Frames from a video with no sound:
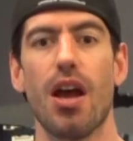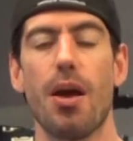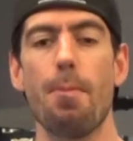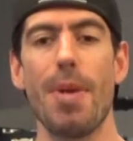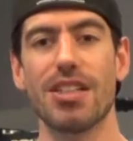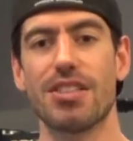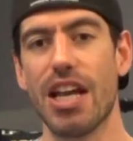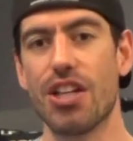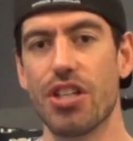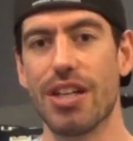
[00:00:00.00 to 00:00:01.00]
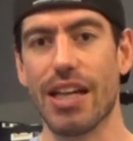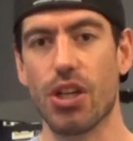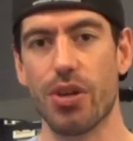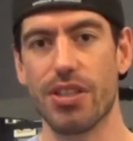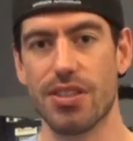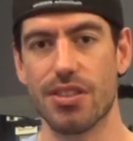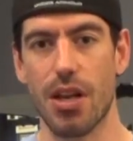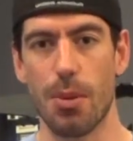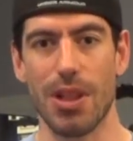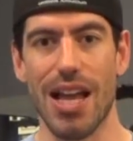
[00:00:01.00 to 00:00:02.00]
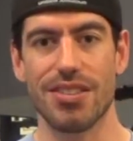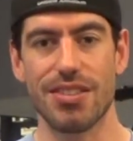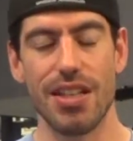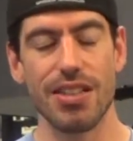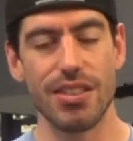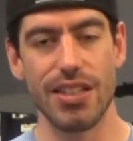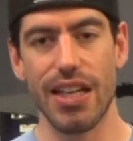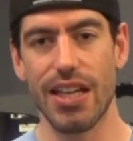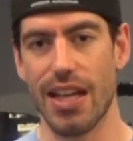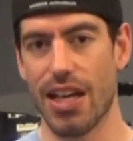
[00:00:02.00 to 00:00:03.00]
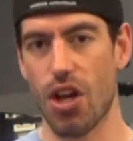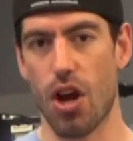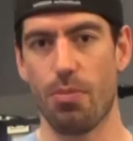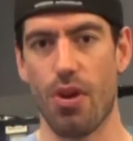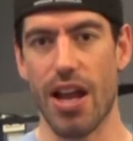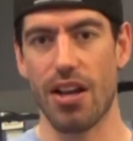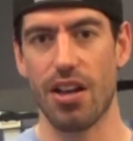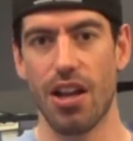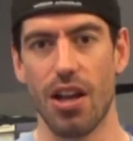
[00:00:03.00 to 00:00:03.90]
Meditation increases plasticity in our brain.